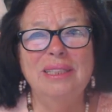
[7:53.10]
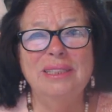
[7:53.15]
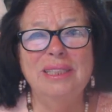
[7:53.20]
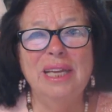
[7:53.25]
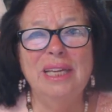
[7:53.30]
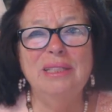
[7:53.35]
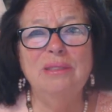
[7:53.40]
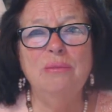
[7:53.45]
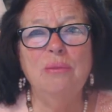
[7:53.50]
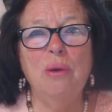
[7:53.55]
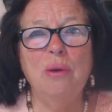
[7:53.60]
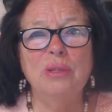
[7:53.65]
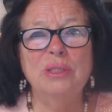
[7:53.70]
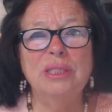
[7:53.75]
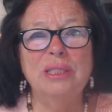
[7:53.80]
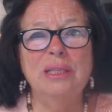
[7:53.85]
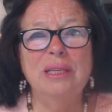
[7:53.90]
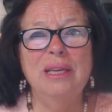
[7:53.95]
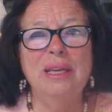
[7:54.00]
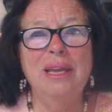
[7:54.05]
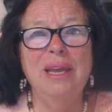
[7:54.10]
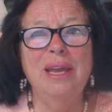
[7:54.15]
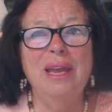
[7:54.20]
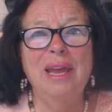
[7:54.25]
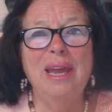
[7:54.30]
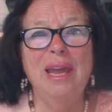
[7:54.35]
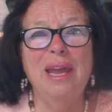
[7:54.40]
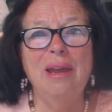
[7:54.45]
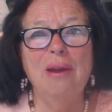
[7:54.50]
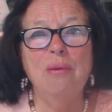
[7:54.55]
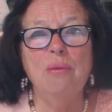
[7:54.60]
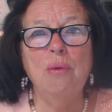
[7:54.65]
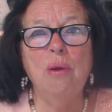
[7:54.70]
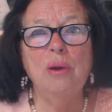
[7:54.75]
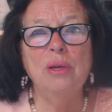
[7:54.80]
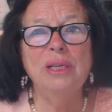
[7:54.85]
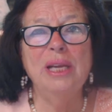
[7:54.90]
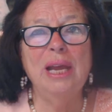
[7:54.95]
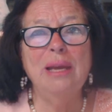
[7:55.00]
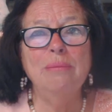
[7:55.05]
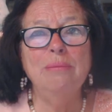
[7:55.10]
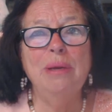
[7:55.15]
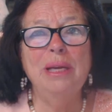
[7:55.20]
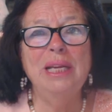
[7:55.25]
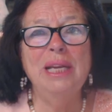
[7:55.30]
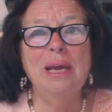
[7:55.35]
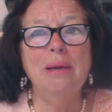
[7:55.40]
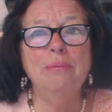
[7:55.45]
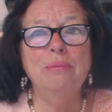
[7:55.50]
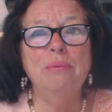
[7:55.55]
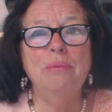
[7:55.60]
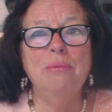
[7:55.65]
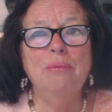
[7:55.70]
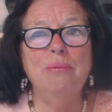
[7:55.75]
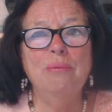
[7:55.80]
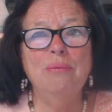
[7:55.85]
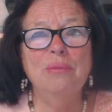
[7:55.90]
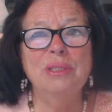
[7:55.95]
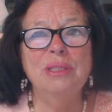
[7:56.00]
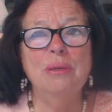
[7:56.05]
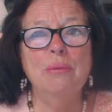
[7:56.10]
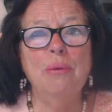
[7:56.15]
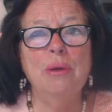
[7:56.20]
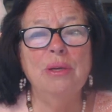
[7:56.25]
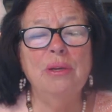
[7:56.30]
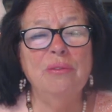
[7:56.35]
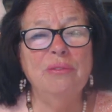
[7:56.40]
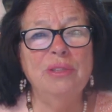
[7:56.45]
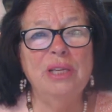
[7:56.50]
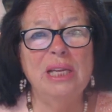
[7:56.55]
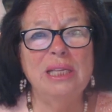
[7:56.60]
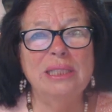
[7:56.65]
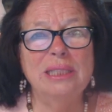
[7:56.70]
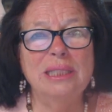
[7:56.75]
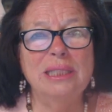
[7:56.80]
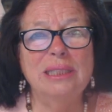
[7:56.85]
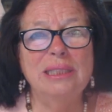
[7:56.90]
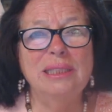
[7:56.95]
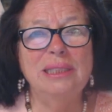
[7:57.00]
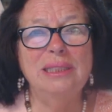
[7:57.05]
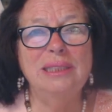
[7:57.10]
That was a world I made up, the world of death.